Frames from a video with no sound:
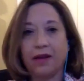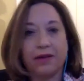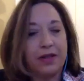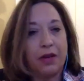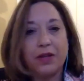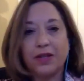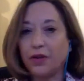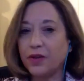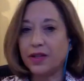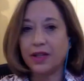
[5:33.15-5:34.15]

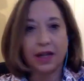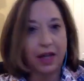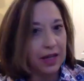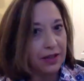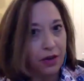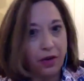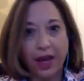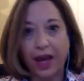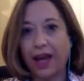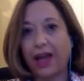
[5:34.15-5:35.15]
So-and-so sick, it's
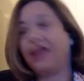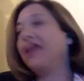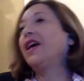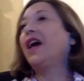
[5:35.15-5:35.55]
okay.